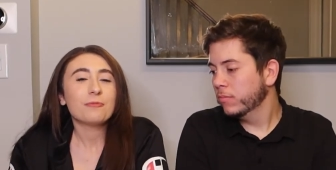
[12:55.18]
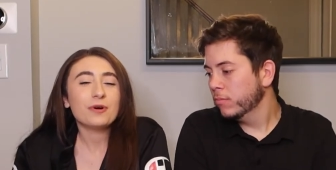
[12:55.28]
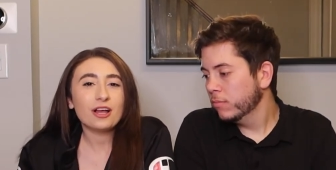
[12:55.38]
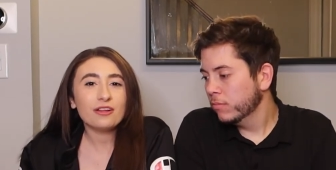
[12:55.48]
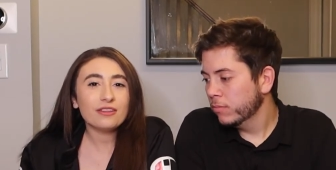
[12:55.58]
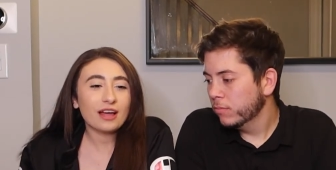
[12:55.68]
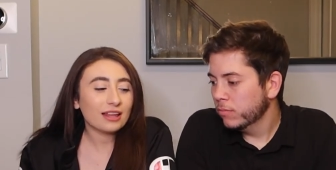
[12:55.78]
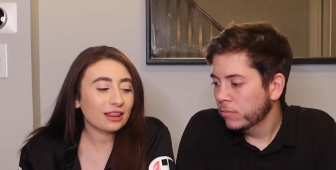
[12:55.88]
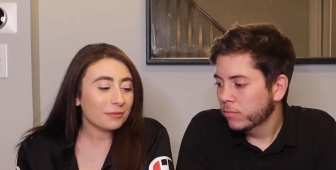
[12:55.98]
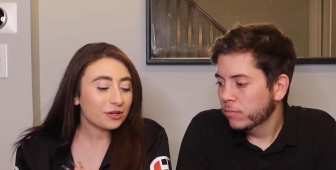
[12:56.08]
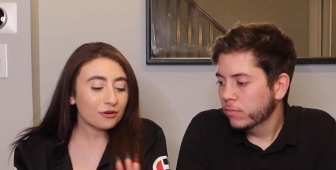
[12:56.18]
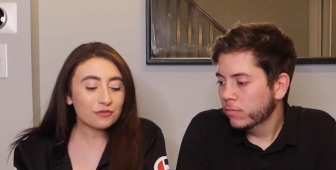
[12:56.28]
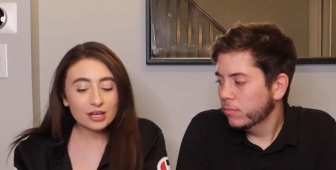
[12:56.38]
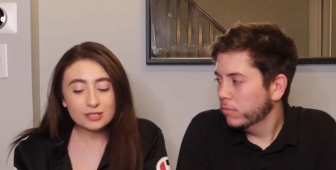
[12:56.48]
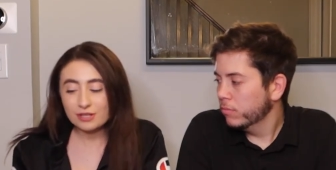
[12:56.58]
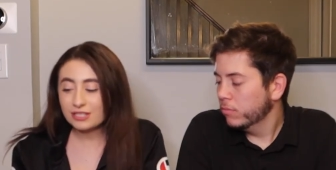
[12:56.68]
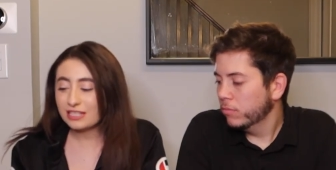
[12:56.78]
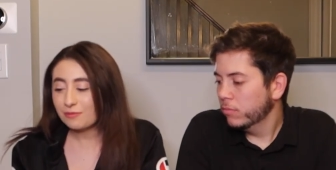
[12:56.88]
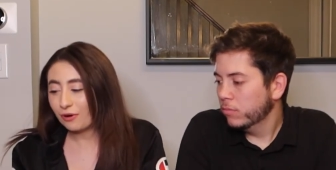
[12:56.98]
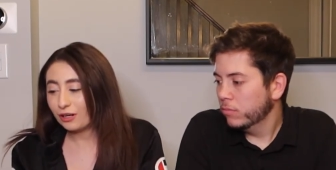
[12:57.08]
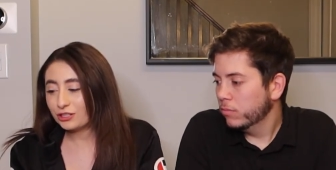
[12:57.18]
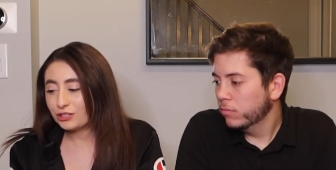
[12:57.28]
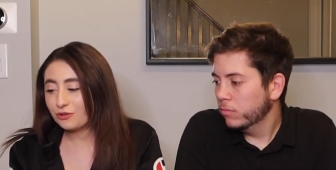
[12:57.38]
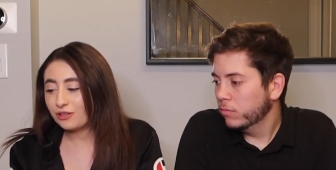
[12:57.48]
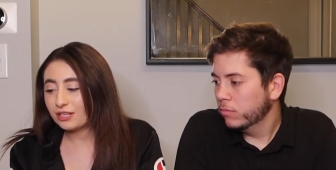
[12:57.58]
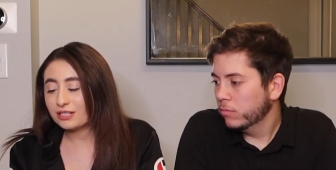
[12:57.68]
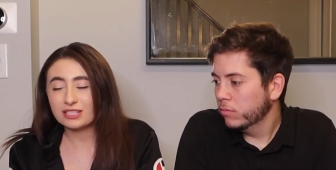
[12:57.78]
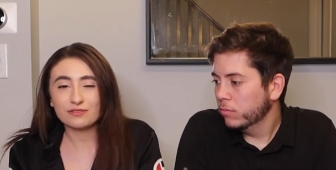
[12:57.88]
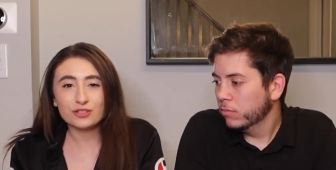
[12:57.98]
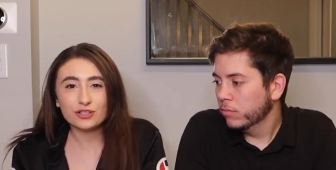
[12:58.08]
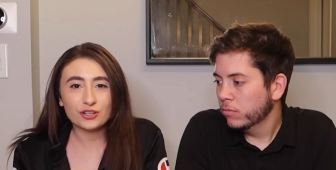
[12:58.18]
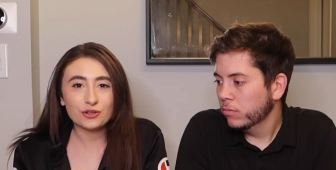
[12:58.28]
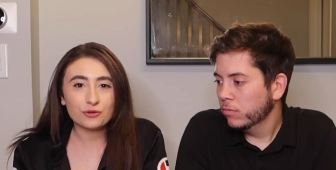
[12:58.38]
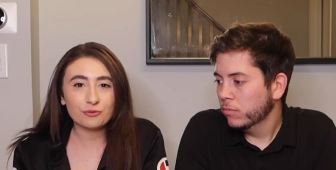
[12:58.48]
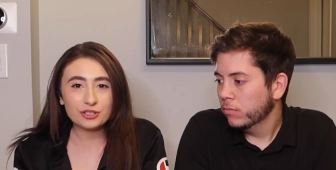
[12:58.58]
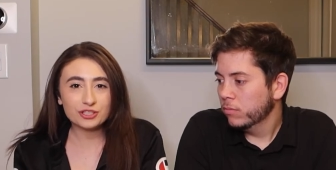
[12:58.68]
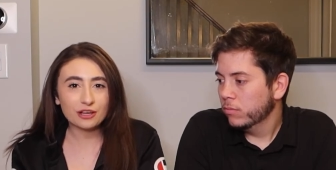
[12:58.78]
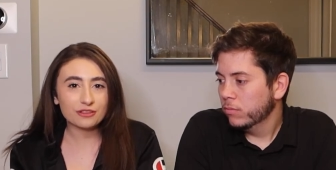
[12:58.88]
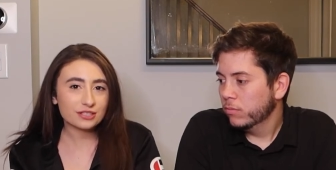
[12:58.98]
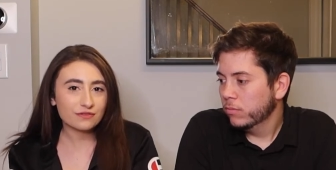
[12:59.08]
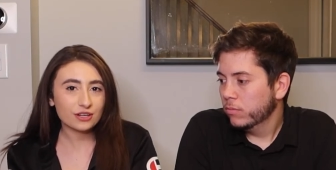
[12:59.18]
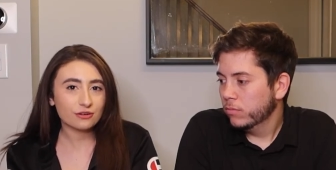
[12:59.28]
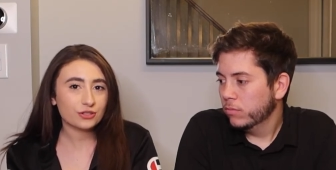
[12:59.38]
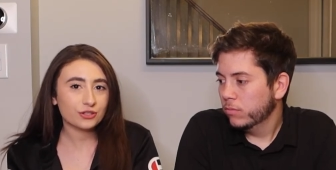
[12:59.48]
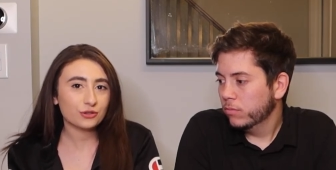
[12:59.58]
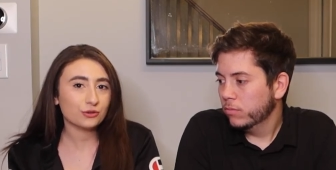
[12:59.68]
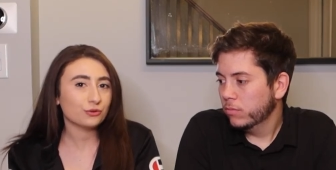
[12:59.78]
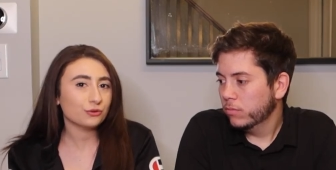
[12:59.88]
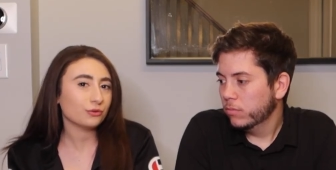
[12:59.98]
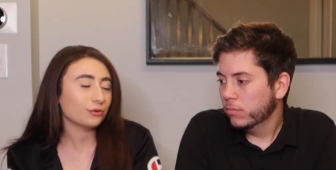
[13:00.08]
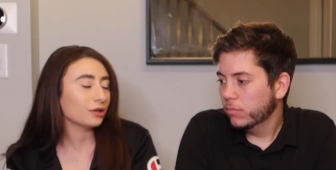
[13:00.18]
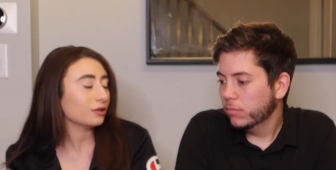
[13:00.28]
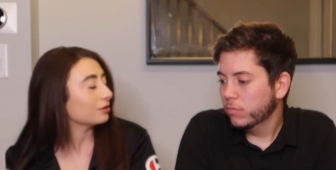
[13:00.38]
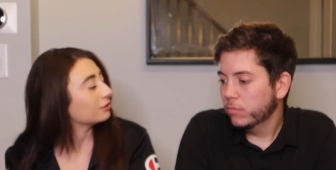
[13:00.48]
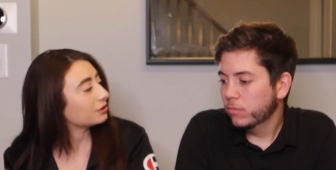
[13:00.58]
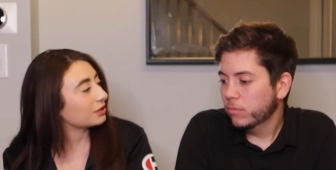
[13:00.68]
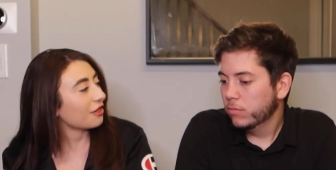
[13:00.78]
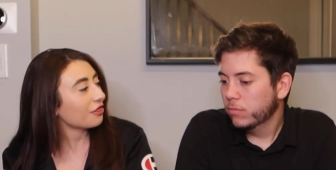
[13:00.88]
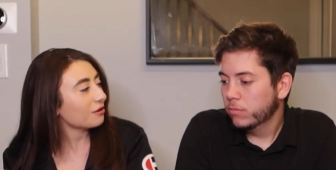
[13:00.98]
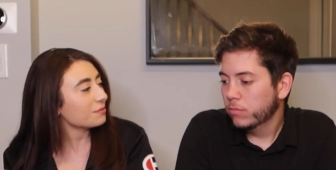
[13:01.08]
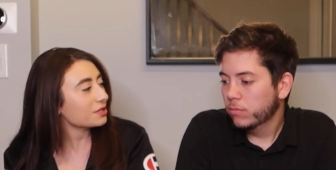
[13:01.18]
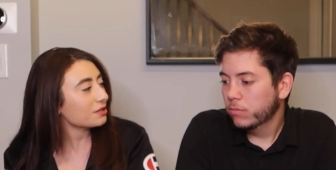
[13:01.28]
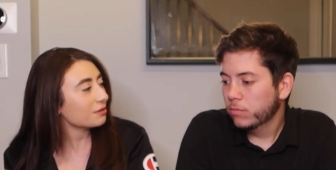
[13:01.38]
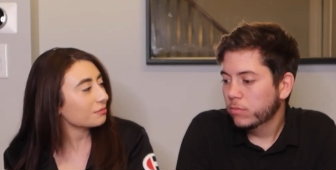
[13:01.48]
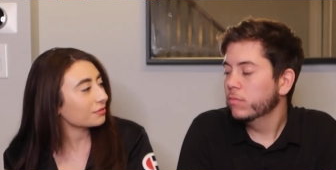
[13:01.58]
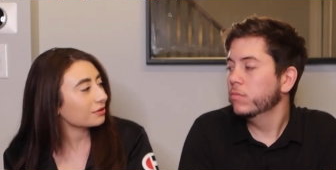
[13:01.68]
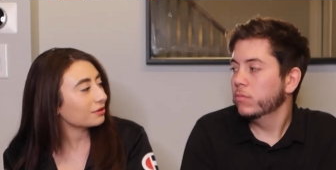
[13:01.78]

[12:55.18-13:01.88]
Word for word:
Speaker 1: But other than that, let me know if you guys want to see part two to this. If you do, we should get this video to 10 thumbs up,